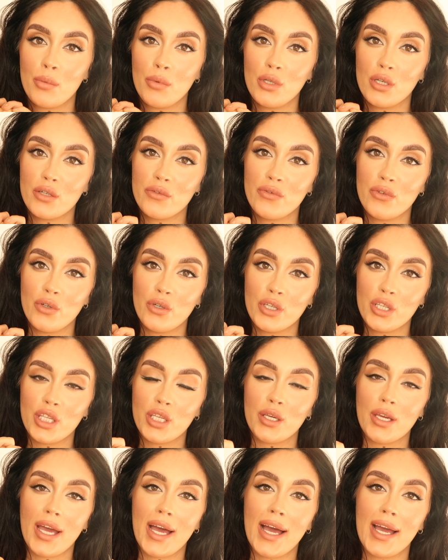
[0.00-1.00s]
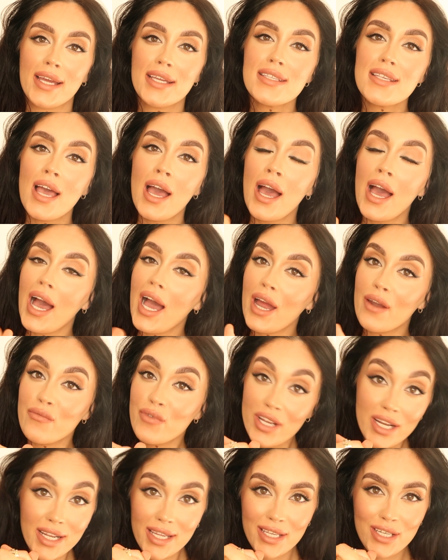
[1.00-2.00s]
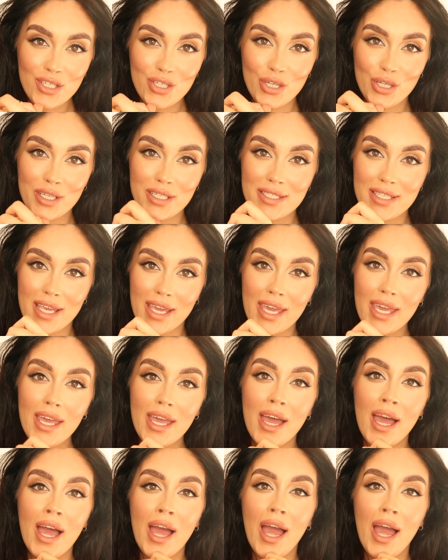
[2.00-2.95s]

look for you guys. I really enjoyed it.